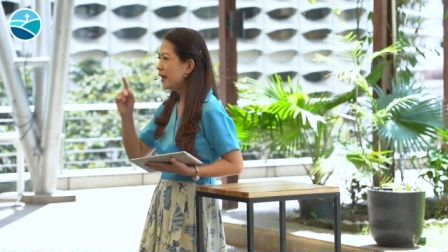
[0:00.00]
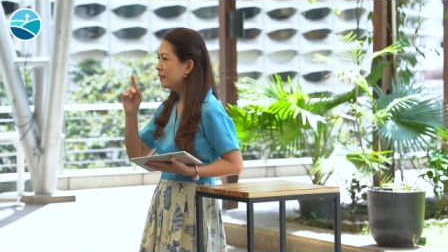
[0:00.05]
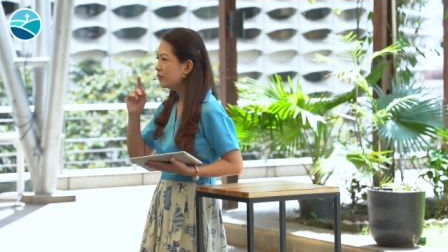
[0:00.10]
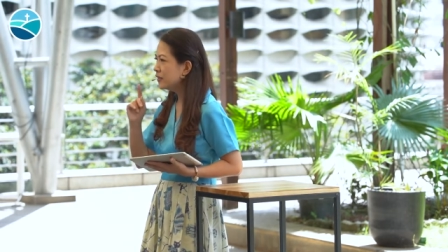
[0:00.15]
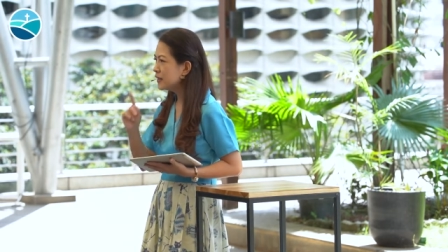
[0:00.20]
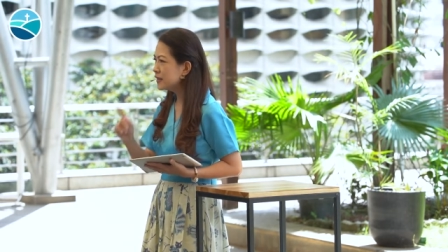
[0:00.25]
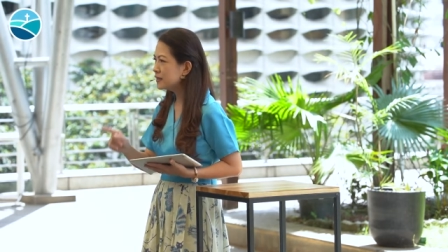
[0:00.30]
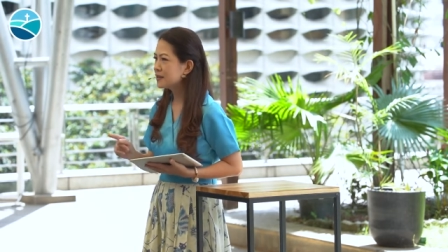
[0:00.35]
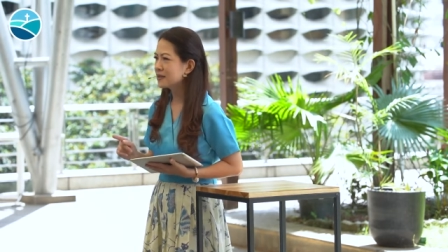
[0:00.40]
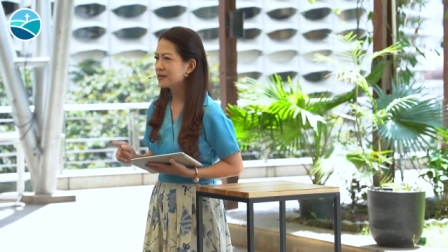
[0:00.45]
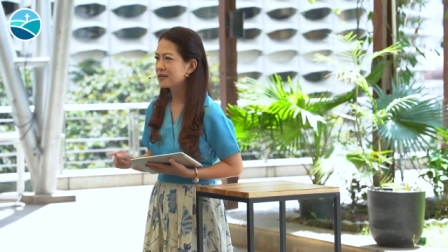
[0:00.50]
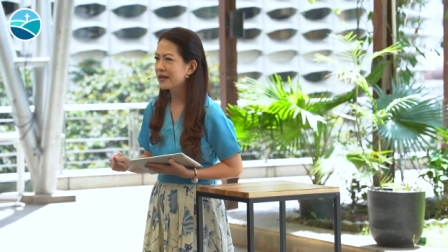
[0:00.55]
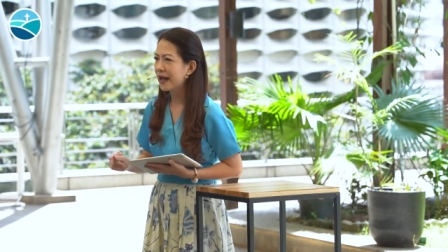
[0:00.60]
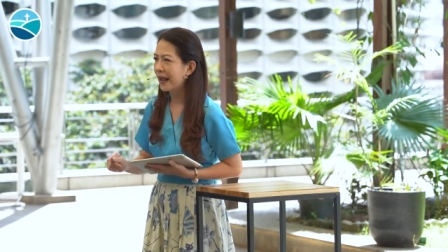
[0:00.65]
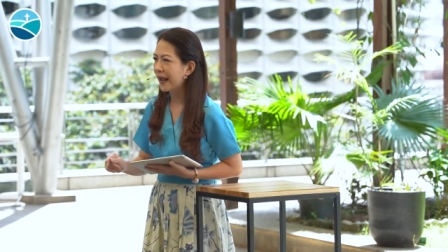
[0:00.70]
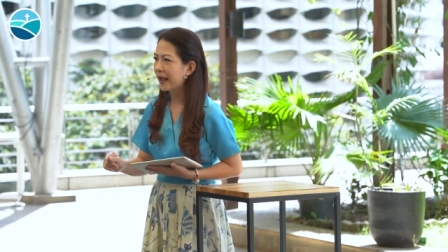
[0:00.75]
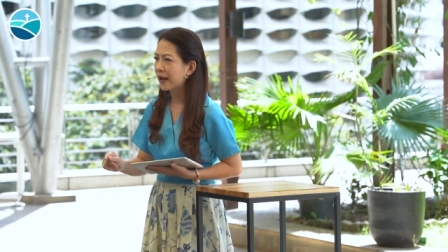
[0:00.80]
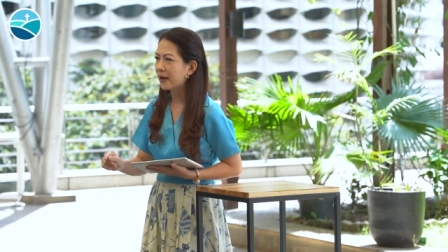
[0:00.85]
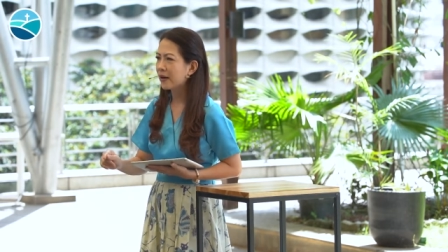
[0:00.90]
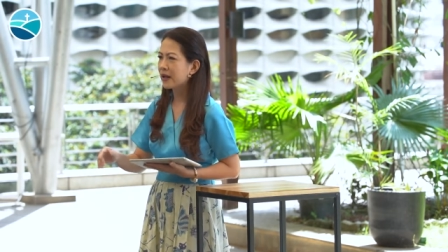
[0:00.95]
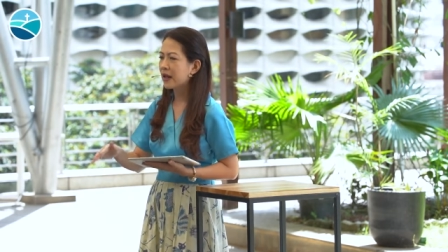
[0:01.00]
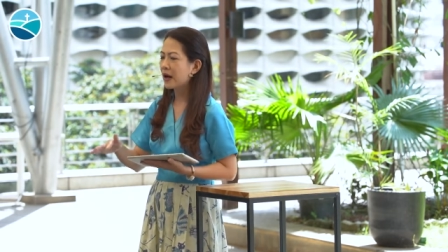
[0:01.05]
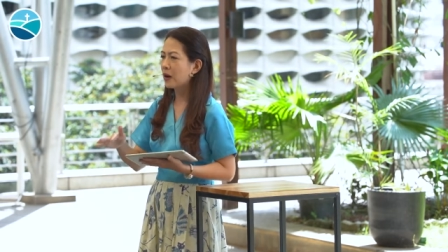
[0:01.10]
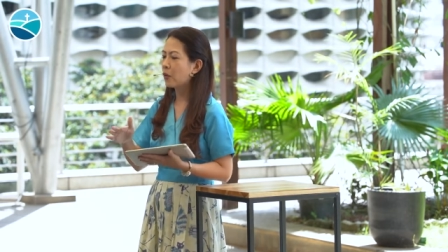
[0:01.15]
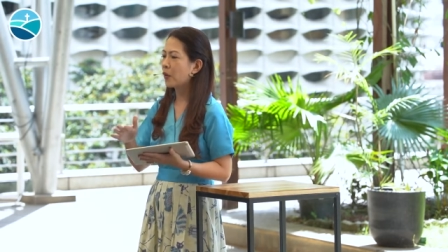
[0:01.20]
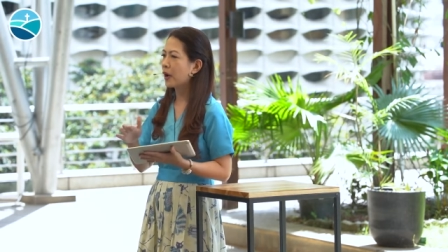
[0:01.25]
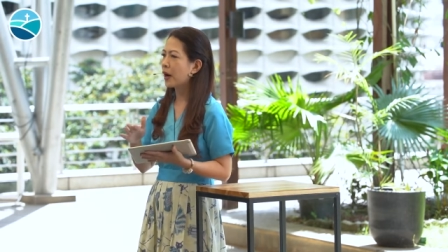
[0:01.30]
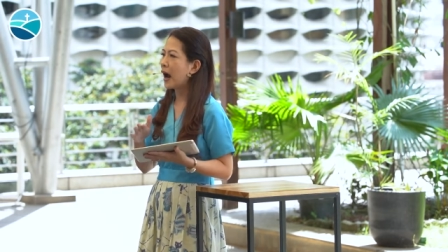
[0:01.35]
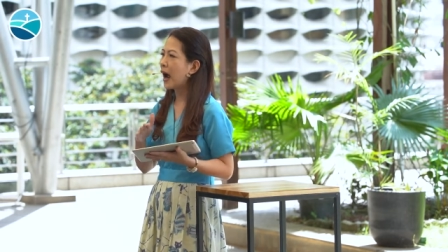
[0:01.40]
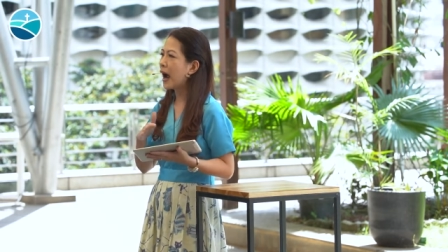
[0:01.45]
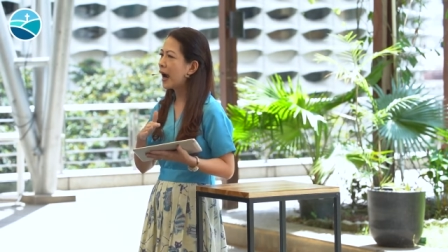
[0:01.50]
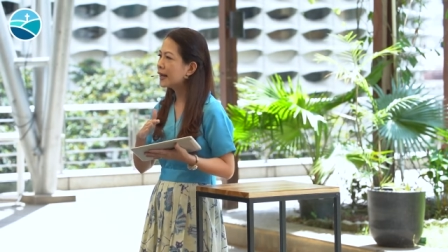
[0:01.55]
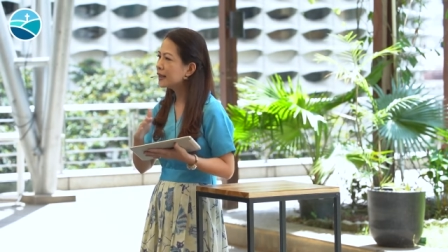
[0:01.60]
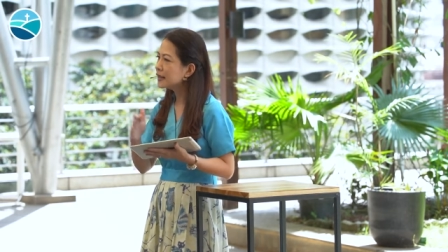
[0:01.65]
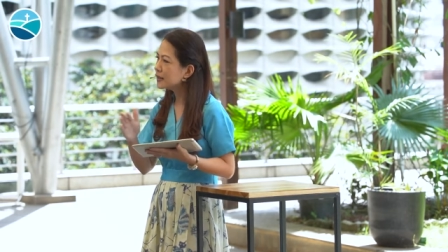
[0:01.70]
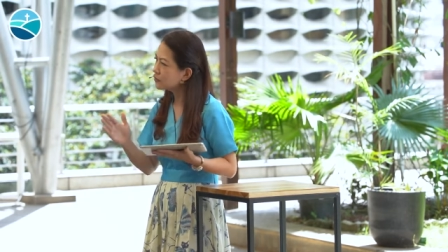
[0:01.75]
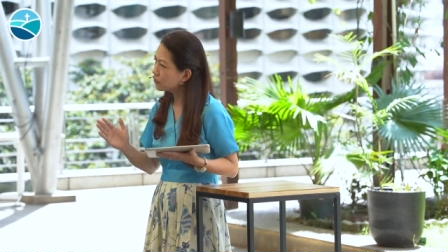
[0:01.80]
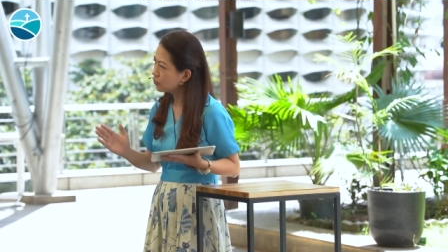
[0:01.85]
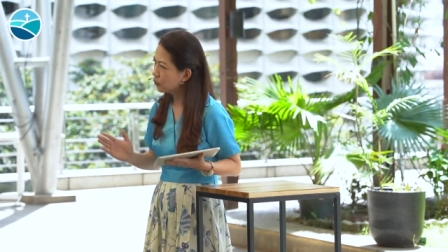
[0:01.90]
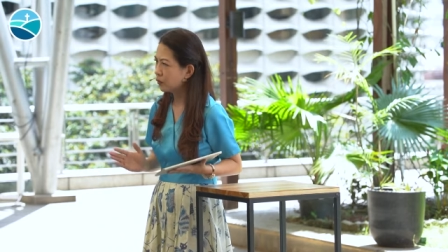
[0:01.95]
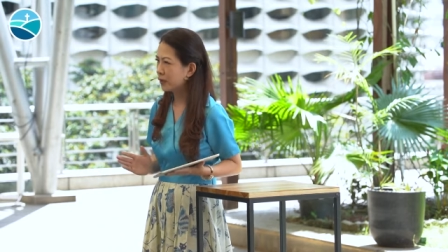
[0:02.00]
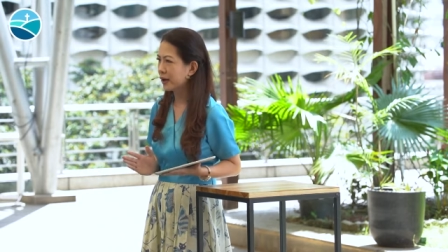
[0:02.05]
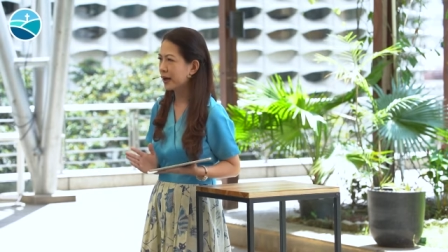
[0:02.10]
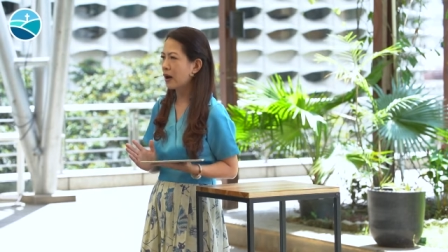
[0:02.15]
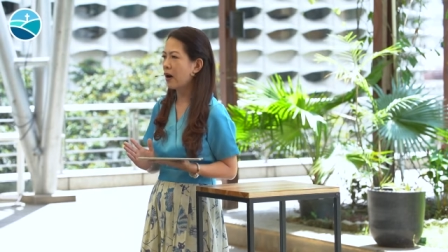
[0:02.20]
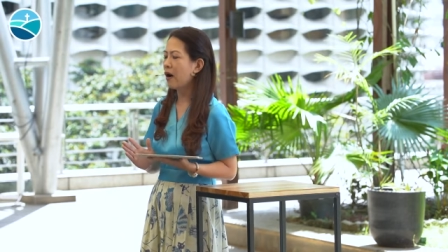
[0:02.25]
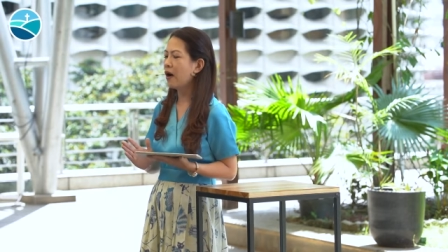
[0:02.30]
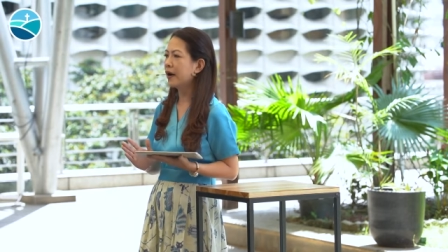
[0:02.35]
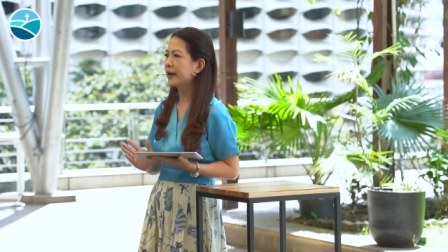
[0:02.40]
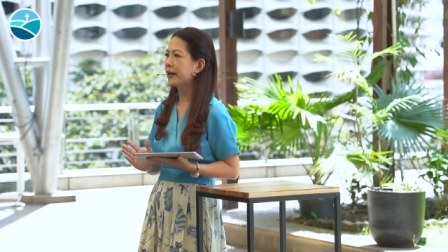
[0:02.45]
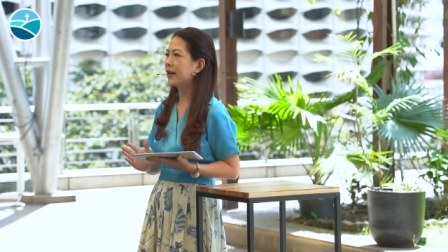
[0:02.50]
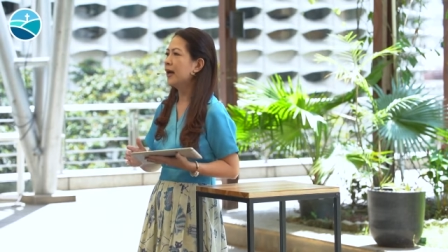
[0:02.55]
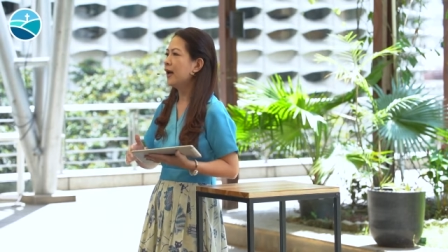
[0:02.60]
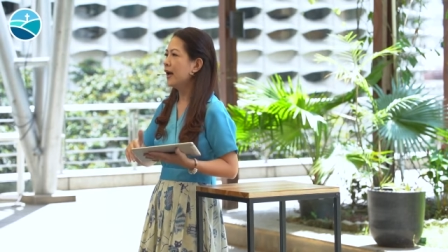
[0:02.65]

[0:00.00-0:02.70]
This is the area where I need to work on.